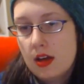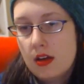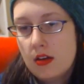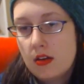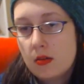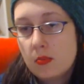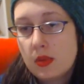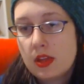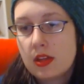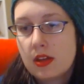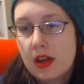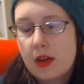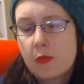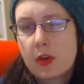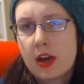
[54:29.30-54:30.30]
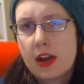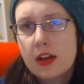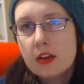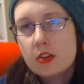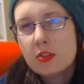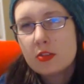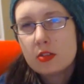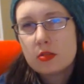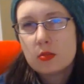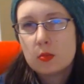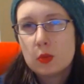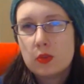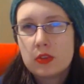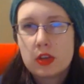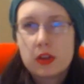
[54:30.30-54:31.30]
I've kind of
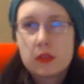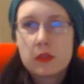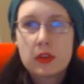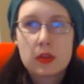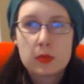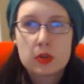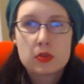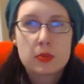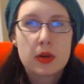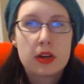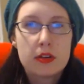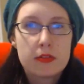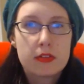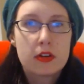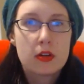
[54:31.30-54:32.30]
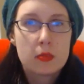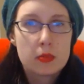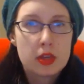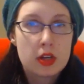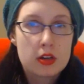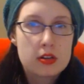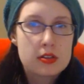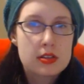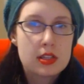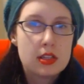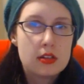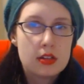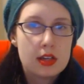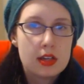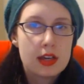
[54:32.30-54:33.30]
moved on for the most part from yarns that
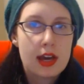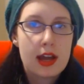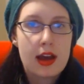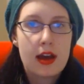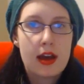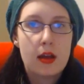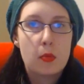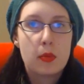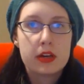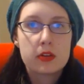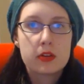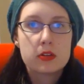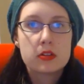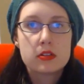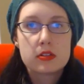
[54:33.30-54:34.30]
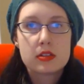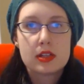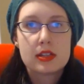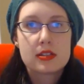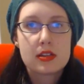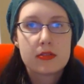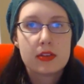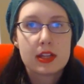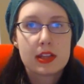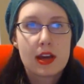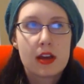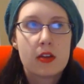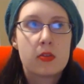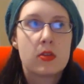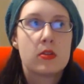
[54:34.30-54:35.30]
you can get at Michael's and stuff like
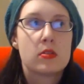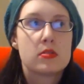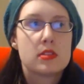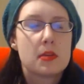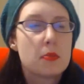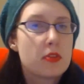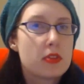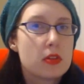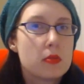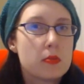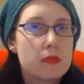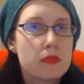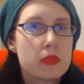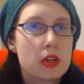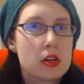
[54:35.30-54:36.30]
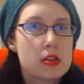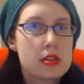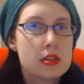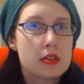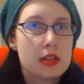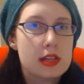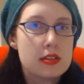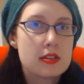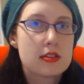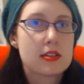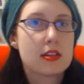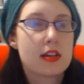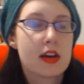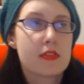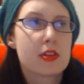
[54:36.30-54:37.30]
that, although some of them are still nice and
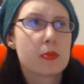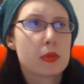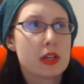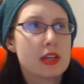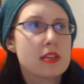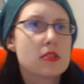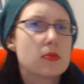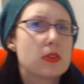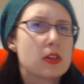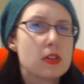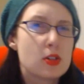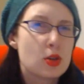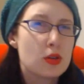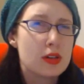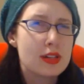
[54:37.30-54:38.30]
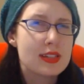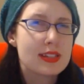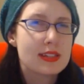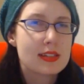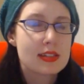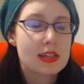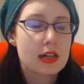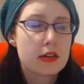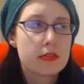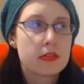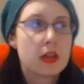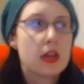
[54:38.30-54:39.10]
still have their place for toys and stuff.